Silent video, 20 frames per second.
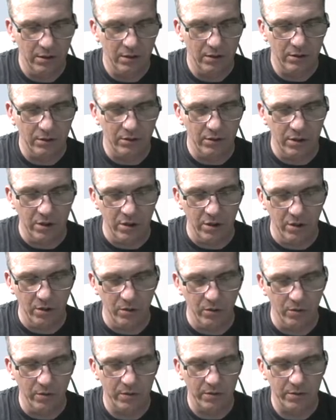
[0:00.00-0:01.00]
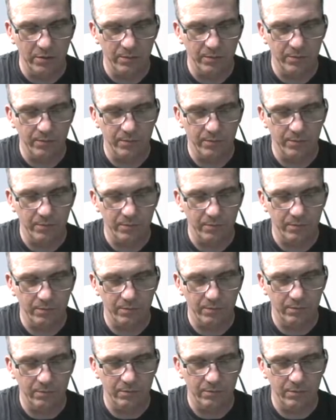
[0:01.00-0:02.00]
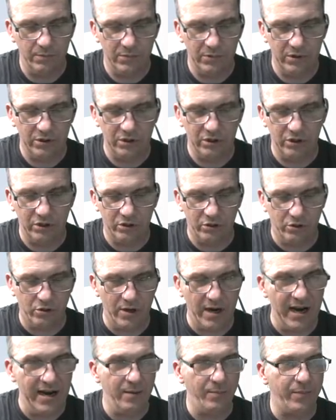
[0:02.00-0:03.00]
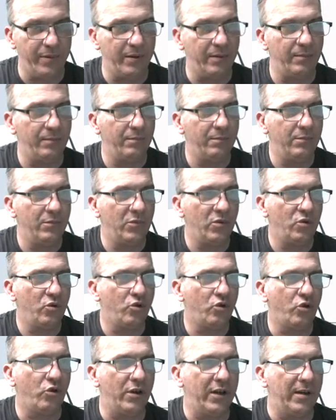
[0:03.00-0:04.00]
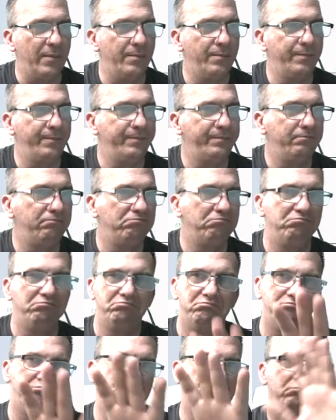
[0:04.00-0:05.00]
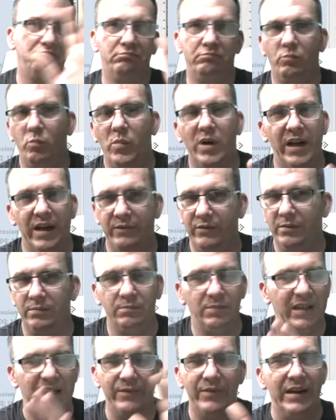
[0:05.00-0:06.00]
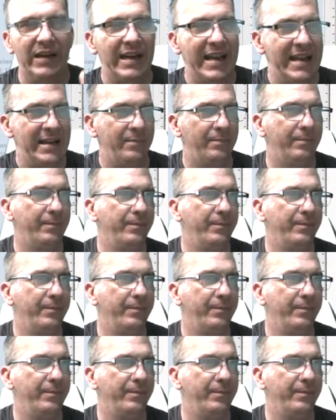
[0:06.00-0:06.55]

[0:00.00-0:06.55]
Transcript: new stripe trim, whatever, give it a name,